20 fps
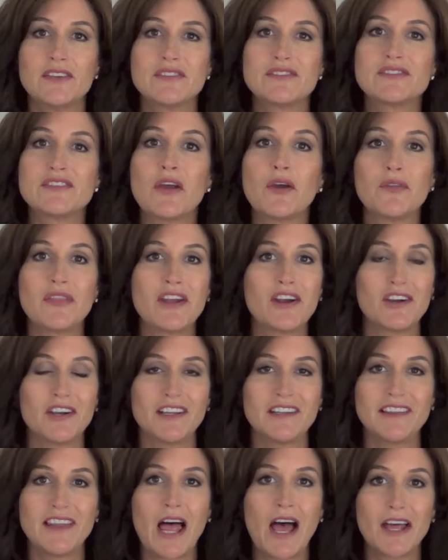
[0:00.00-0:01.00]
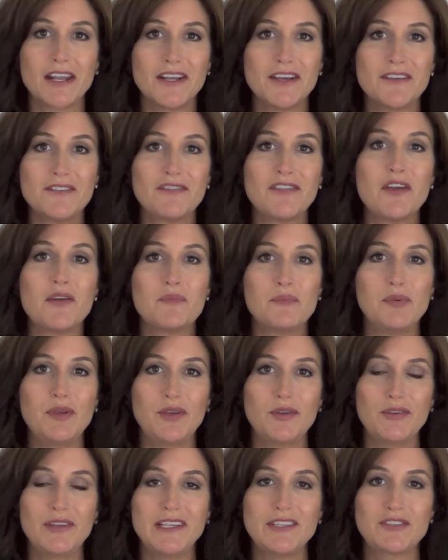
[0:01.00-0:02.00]
So there are a lot of
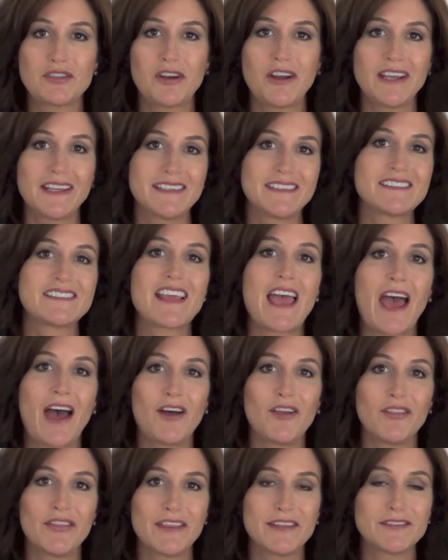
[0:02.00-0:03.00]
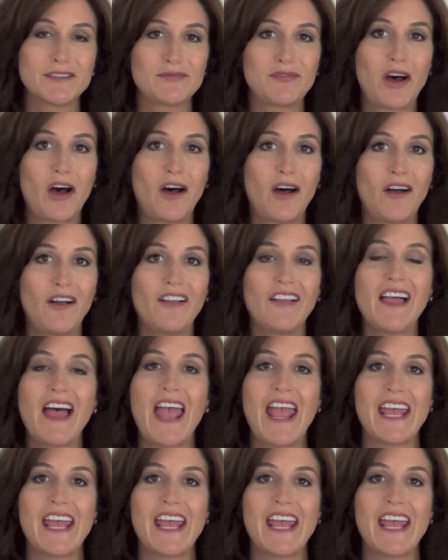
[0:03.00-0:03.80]
beauty trends out this fall,